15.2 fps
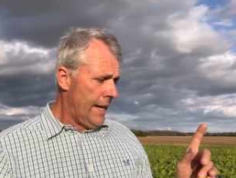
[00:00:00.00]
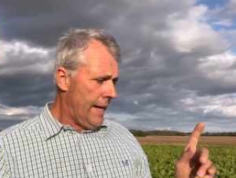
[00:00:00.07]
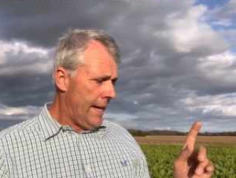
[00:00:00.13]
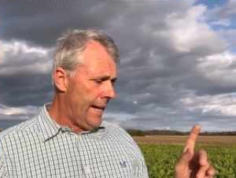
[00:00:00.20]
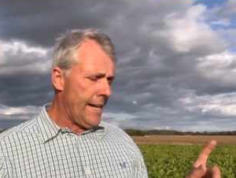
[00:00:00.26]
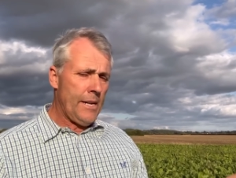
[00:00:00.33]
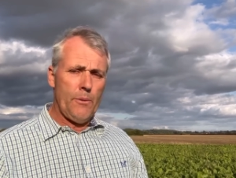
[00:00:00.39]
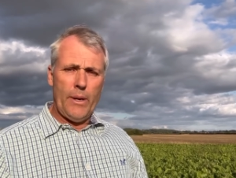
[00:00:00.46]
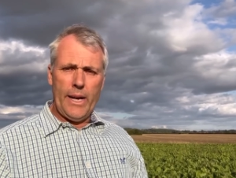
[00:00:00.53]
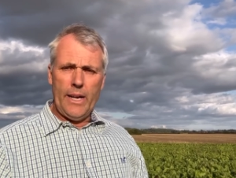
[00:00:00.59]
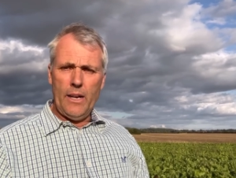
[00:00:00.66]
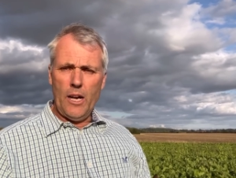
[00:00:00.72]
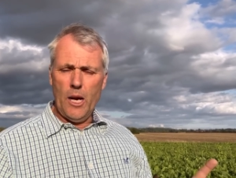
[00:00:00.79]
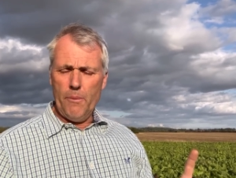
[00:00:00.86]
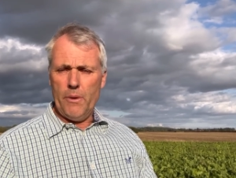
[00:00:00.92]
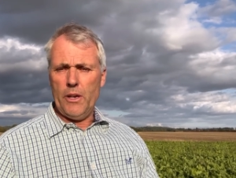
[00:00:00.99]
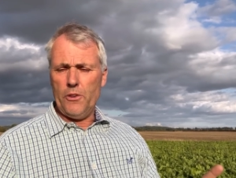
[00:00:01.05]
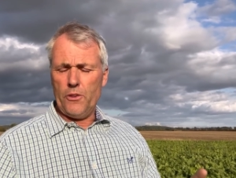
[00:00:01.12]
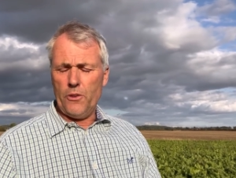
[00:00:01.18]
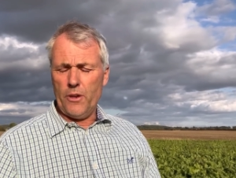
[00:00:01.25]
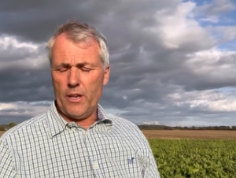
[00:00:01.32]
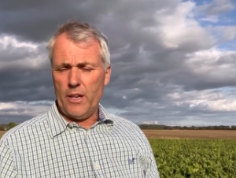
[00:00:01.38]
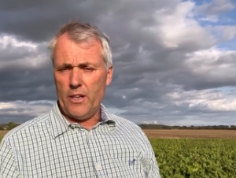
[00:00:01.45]
Anyway, hope you
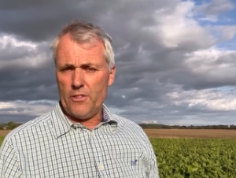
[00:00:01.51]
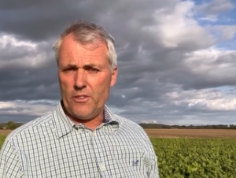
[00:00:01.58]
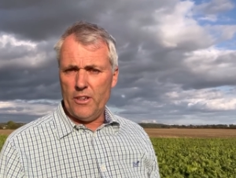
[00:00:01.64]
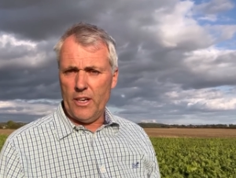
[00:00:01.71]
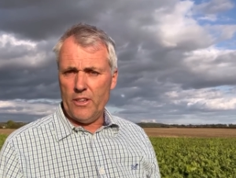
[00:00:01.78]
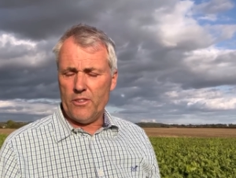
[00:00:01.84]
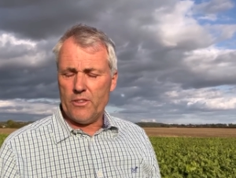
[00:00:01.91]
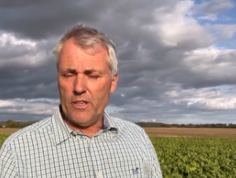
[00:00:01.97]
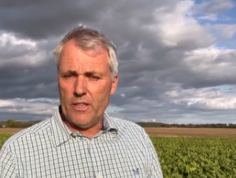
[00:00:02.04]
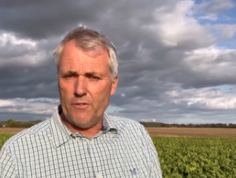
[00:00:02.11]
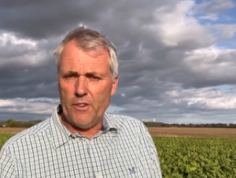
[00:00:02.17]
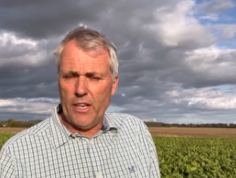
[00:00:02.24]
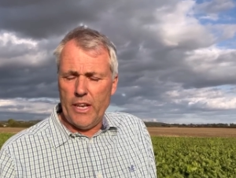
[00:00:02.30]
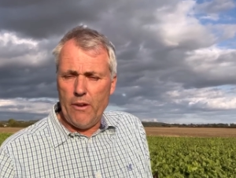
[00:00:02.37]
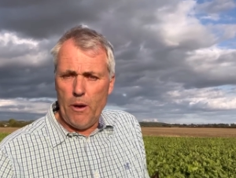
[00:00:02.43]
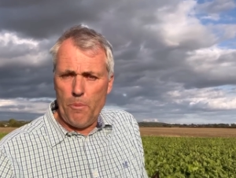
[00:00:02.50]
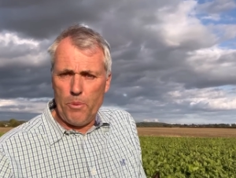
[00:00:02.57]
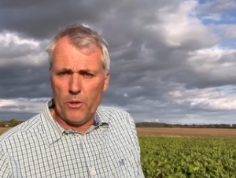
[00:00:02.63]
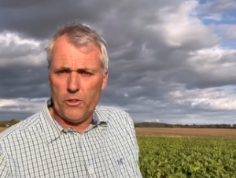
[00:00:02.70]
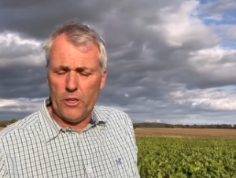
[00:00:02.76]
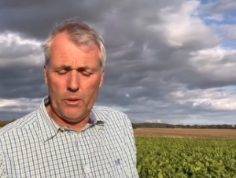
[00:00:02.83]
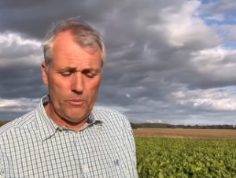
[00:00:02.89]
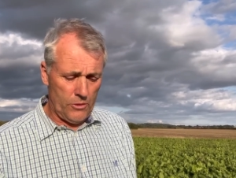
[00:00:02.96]
enjoyed last night's uh, video I
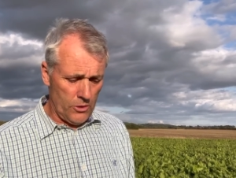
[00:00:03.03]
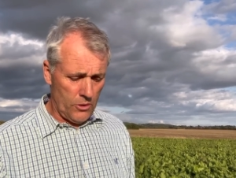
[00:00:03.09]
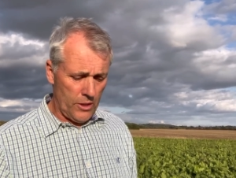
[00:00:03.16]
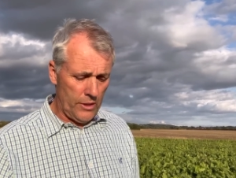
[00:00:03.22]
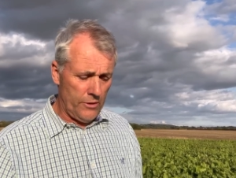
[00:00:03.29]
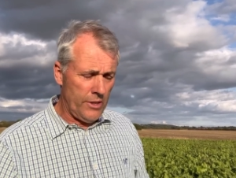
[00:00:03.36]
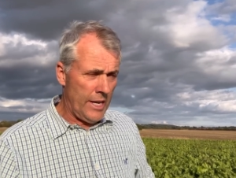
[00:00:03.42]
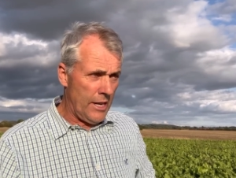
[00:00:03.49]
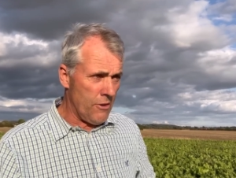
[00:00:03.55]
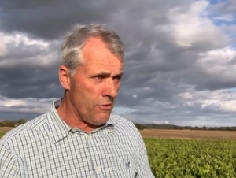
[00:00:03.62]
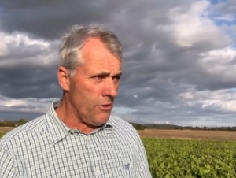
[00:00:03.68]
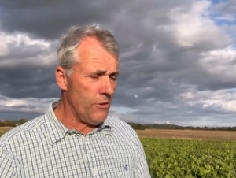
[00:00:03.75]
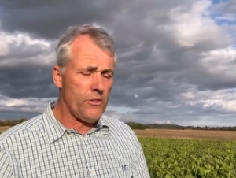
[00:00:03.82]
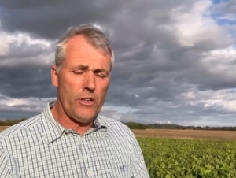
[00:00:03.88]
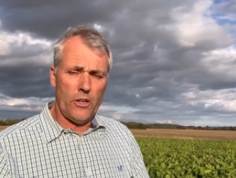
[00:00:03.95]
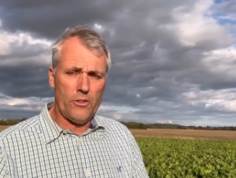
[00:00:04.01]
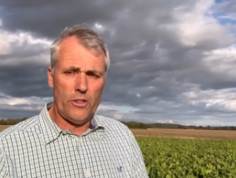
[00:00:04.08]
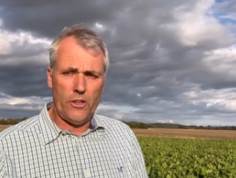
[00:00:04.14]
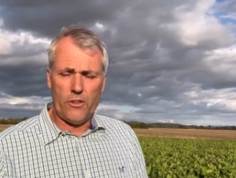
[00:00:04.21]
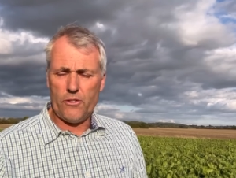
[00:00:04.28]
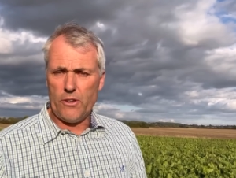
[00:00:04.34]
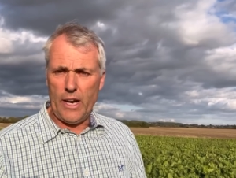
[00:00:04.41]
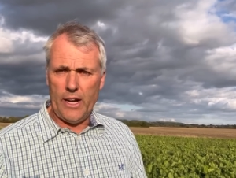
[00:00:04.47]
put up talking to Andrew Todd, the
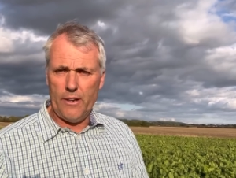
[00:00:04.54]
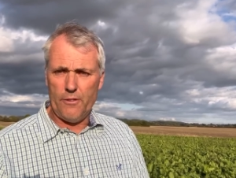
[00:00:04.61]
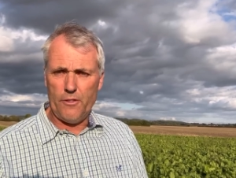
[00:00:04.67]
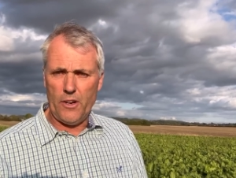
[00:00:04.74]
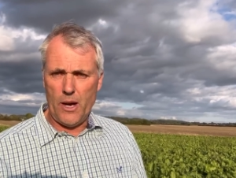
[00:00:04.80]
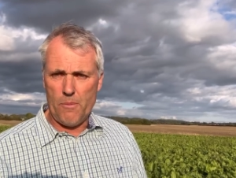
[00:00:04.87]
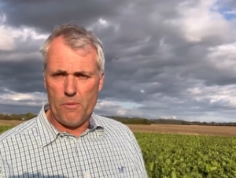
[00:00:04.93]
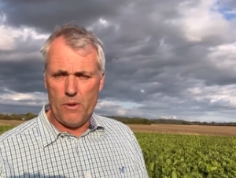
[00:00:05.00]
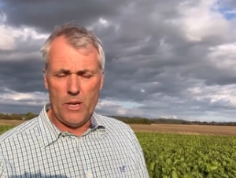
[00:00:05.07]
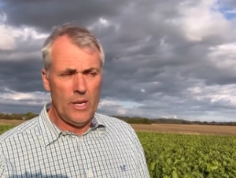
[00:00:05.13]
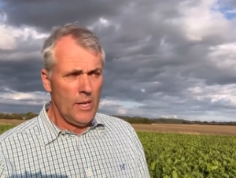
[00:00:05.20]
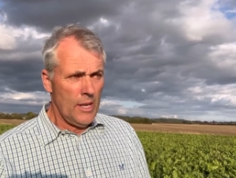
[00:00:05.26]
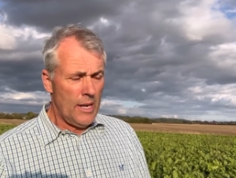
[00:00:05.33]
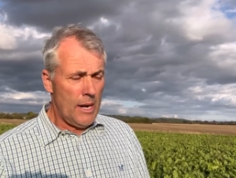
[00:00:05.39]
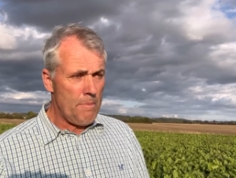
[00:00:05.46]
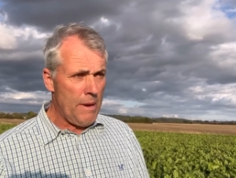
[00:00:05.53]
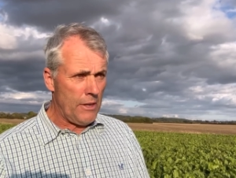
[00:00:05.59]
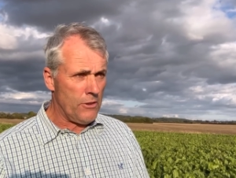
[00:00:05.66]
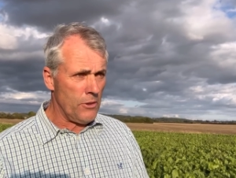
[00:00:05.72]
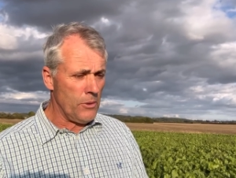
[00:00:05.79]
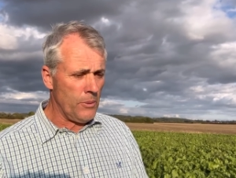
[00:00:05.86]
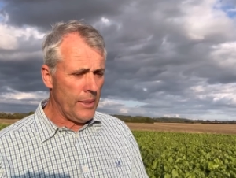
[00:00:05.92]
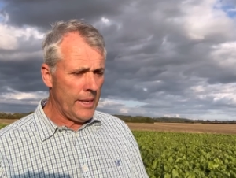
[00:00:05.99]
Australian farmer I met at
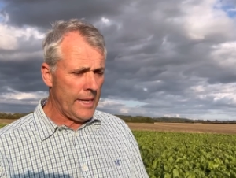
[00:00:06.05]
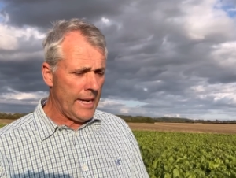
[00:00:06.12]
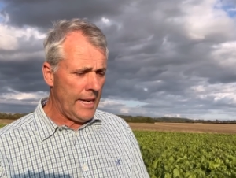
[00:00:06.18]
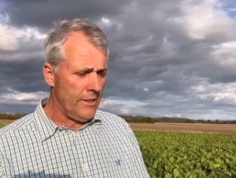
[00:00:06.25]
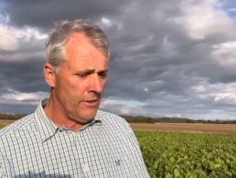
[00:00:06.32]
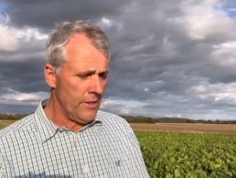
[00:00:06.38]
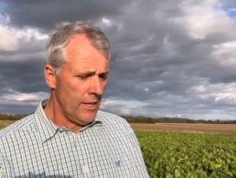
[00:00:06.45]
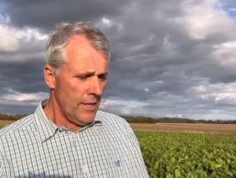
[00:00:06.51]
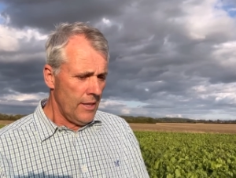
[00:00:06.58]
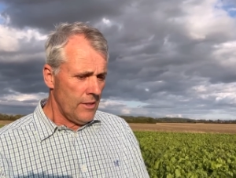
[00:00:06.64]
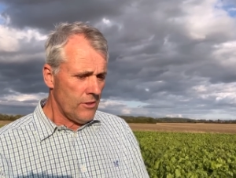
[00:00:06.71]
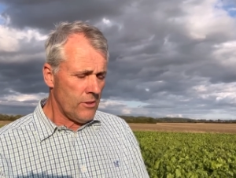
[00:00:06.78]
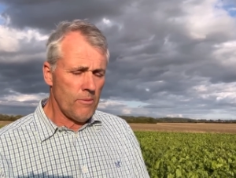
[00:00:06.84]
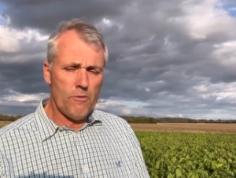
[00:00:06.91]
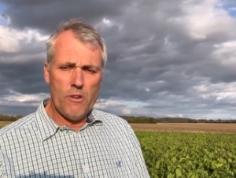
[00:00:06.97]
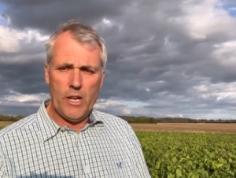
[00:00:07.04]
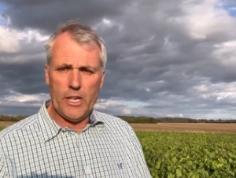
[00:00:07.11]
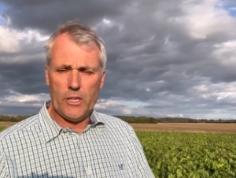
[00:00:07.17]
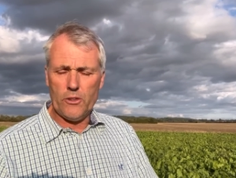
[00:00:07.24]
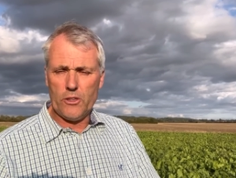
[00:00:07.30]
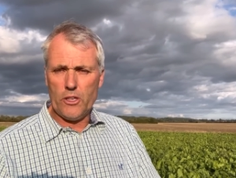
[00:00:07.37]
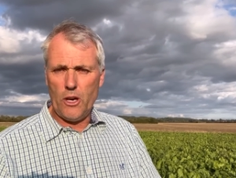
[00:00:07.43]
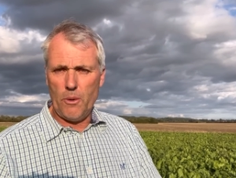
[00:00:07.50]
the weekend. Some really
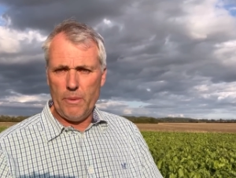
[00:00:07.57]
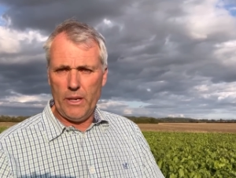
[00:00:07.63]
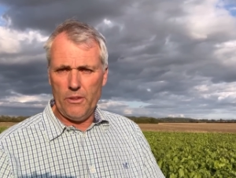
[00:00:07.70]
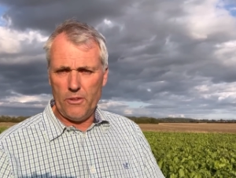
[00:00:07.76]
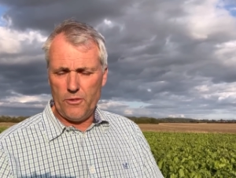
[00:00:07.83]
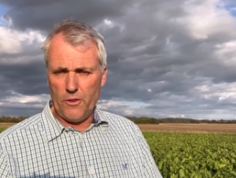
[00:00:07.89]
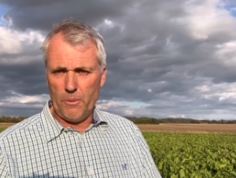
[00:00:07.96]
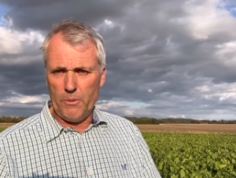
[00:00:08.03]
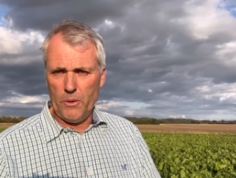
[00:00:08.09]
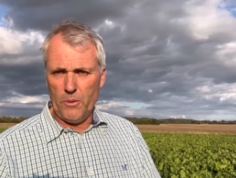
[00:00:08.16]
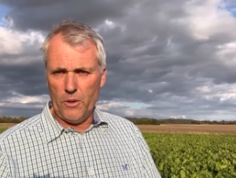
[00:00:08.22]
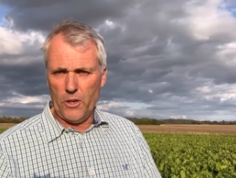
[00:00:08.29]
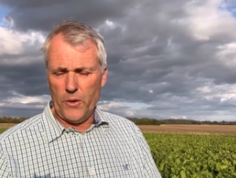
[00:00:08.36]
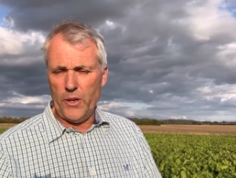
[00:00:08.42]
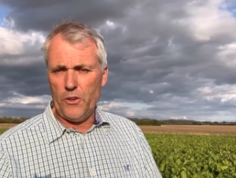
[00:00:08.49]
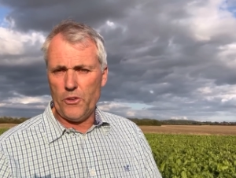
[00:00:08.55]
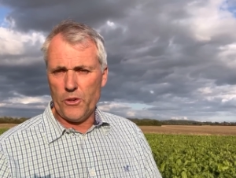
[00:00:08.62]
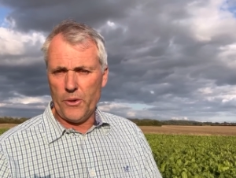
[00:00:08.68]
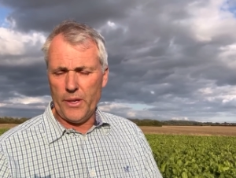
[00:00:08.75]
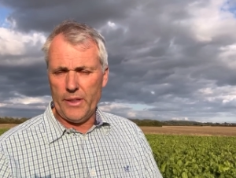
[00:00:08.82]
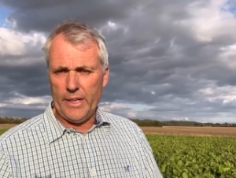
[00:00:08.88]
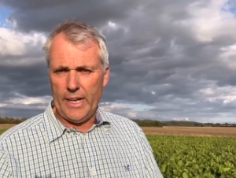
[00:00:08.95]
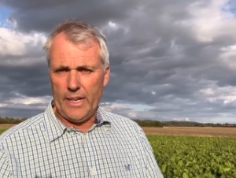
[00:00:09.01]
good comments from you all You
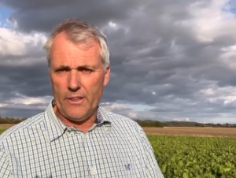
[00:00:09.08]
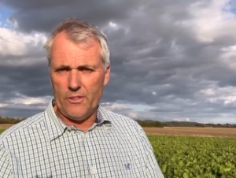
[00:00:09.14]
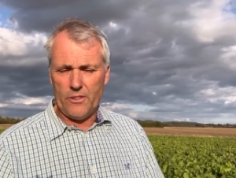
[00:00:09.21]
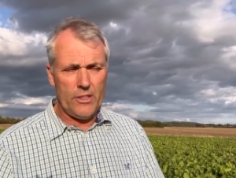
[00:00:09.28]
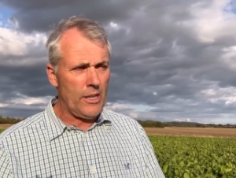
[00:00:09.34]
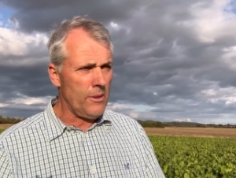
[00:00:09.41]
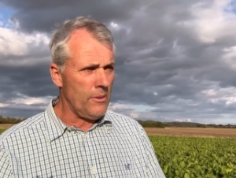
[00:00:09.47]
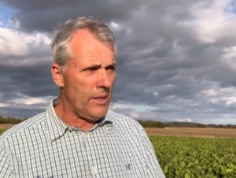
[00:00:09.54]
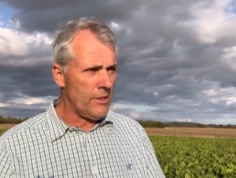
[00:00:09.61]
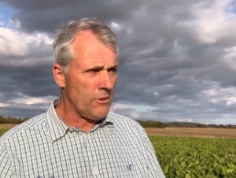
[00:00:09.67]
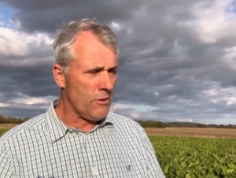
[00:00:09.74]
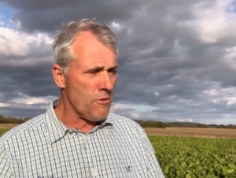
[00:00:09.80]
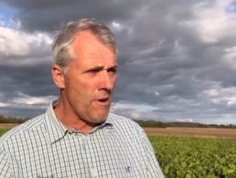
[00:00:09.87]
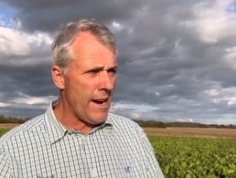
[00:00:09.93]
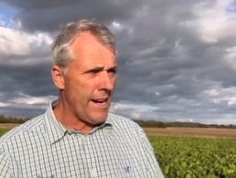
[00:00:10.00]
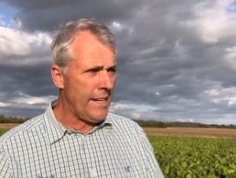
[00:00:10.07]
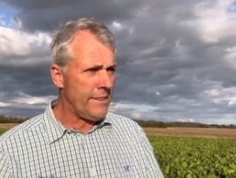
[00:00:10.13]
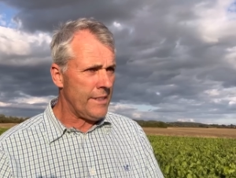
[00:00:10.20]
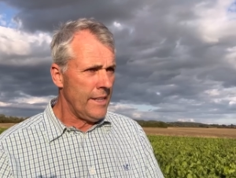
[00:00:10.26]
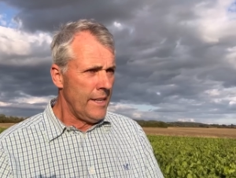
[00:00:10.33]
enjoyed that, so that's great.